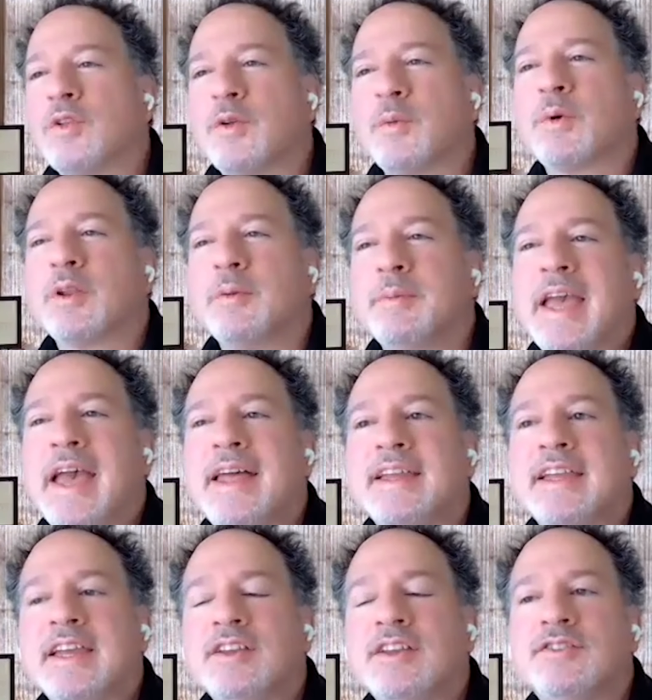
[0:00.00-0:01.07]
that we're going to be heading
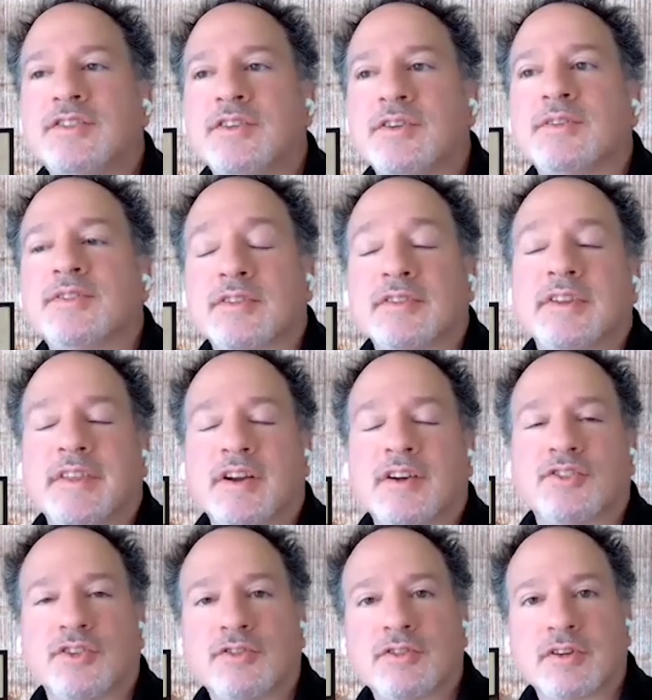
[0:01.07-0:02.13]
into, and certainly that our
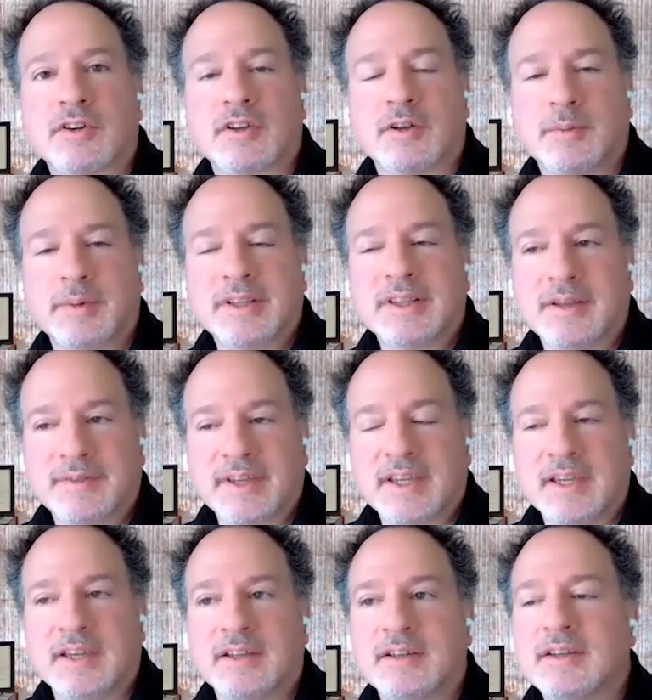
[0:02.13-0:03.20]
children are going to be living
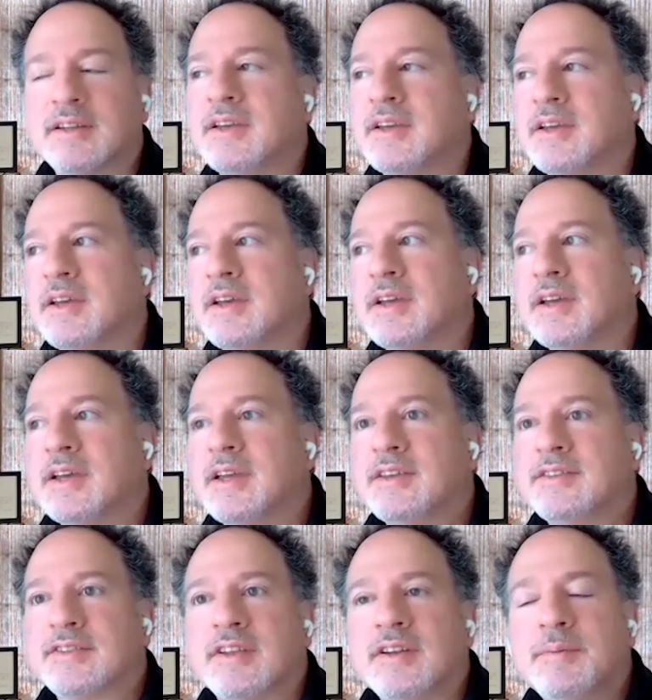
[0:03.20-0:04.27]
in,
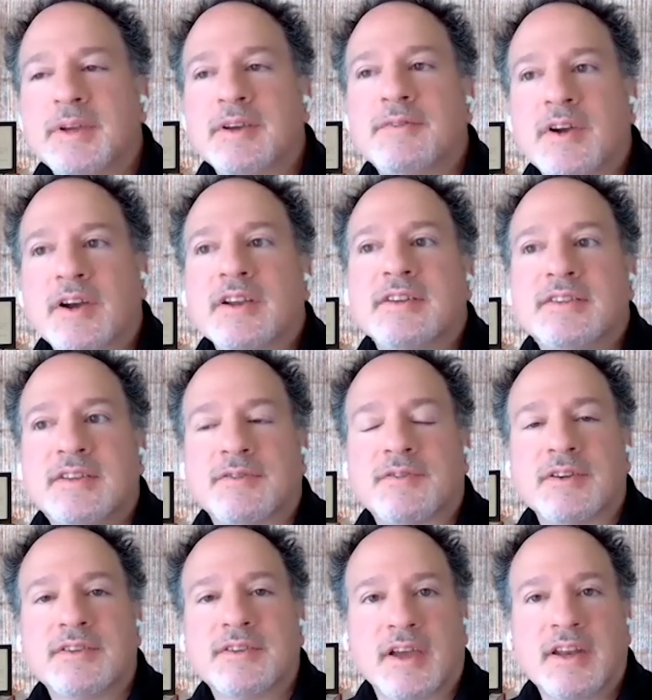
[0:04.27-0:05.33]
is going to be a very
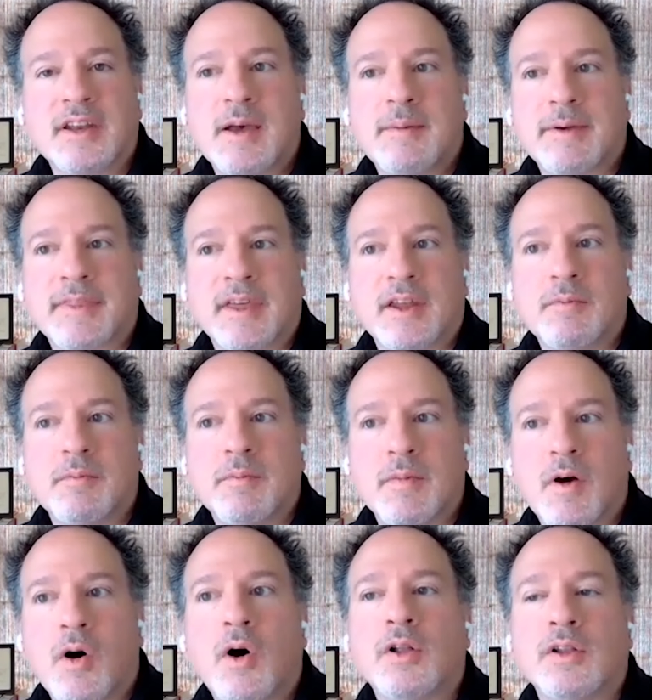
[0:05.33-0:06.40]
different dynamic than
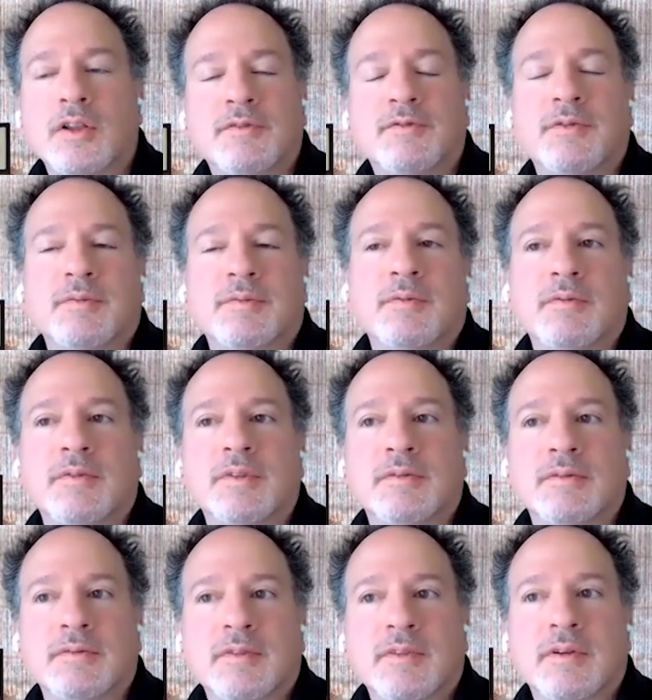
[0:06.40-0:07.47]
all of
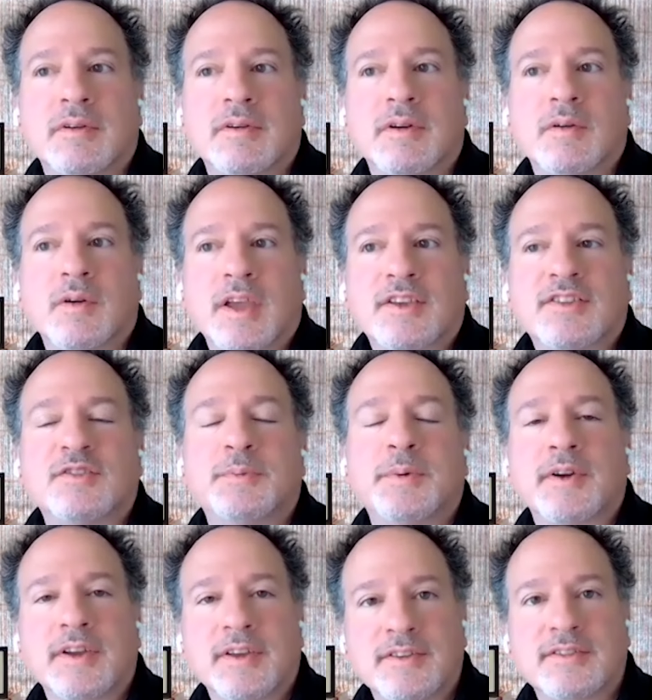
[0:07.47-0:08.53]

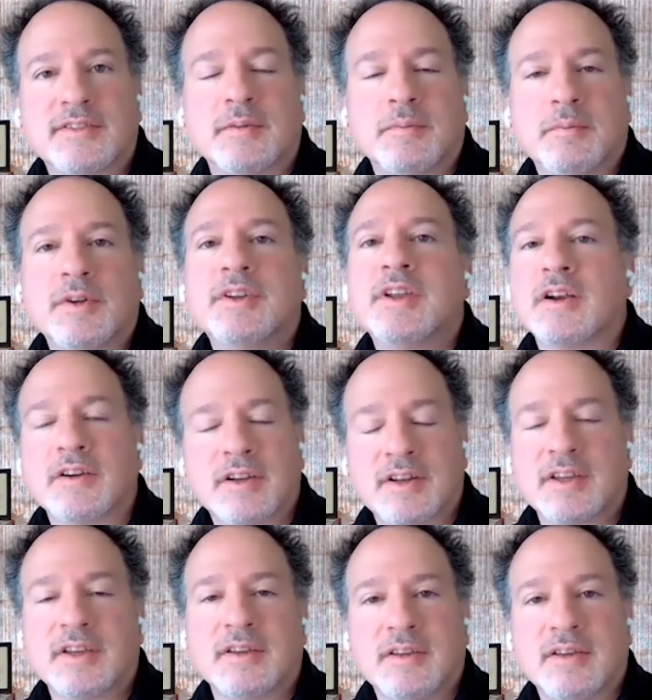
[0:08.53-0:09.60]
experienced
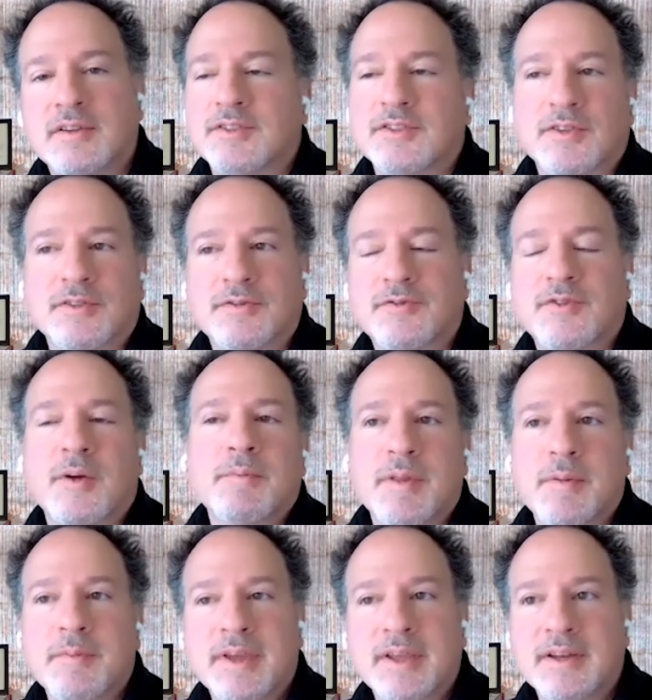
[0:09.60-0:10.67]
modernity, you know, sort of from the
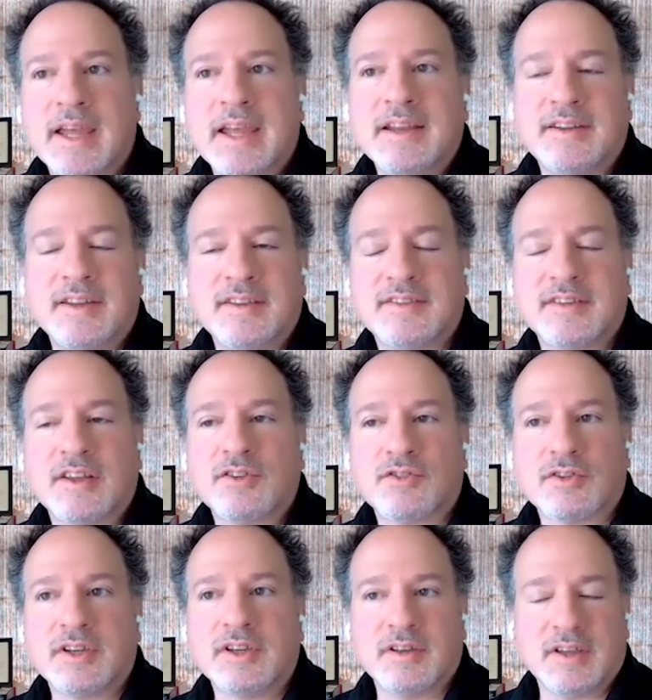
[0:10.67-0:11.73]
mid 18th
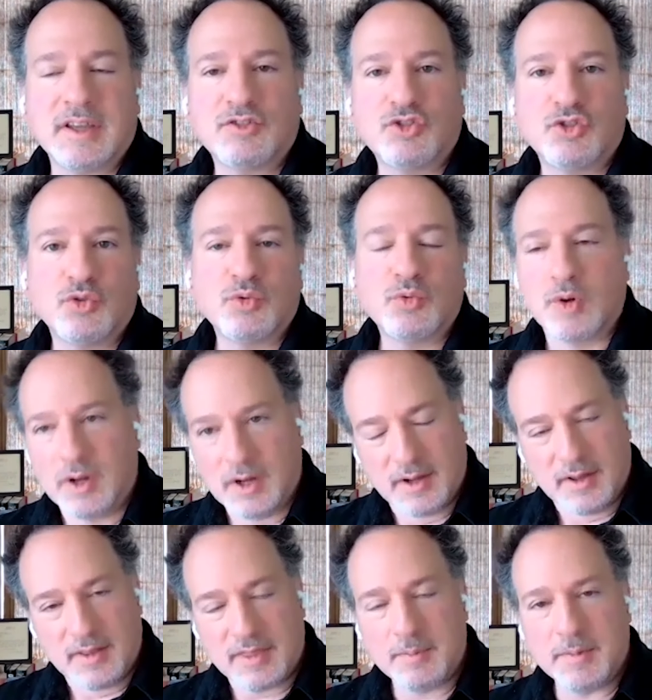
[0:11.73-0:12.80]
century to
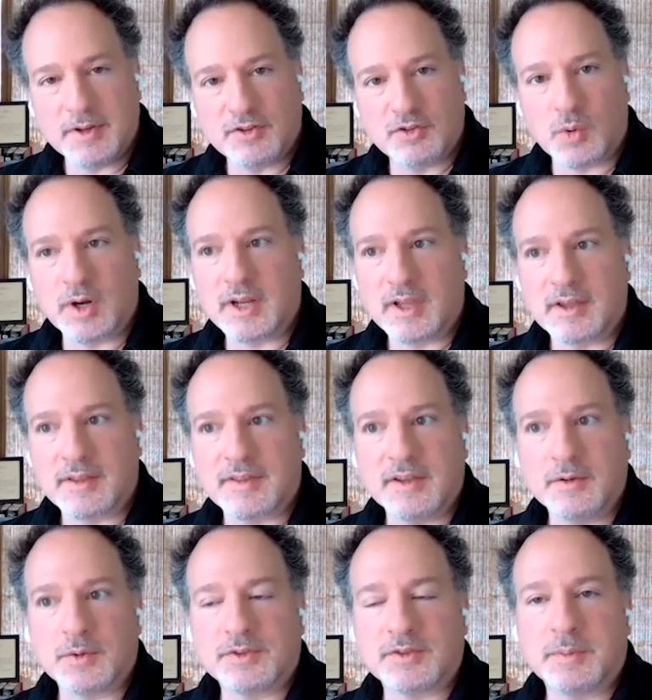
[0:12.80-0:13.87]
the mid 20th, it
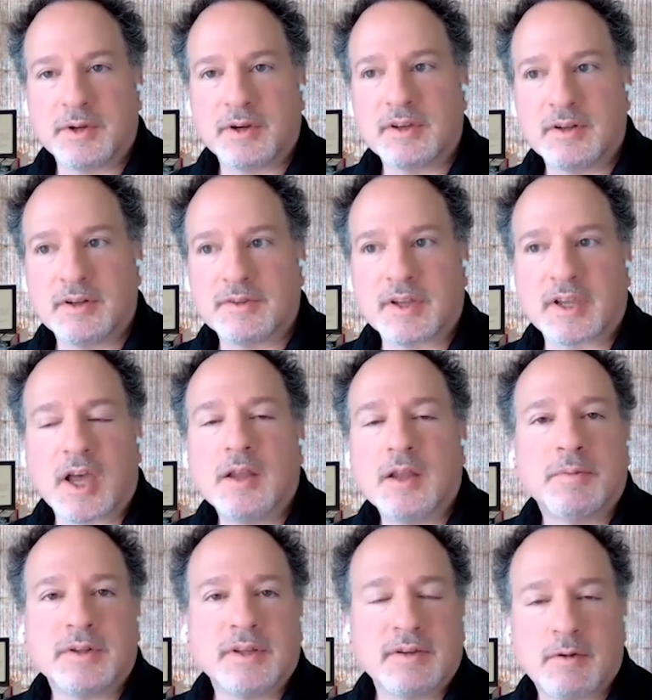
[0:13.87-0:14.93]
was a period of like
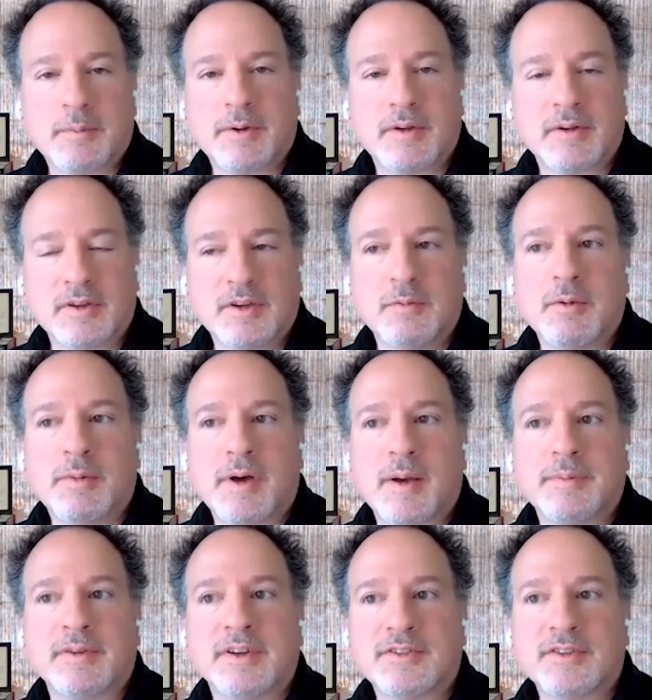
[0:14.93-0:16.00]
unbelievable human
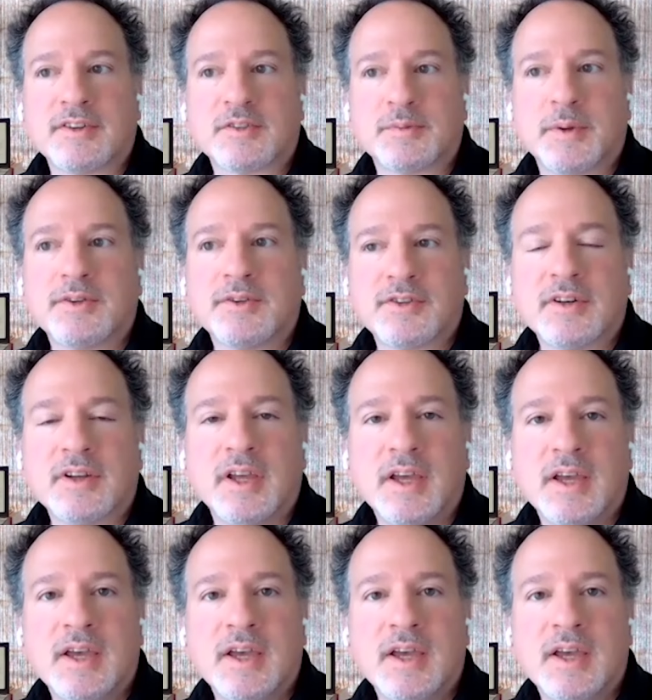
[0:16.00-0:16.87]
population explosion.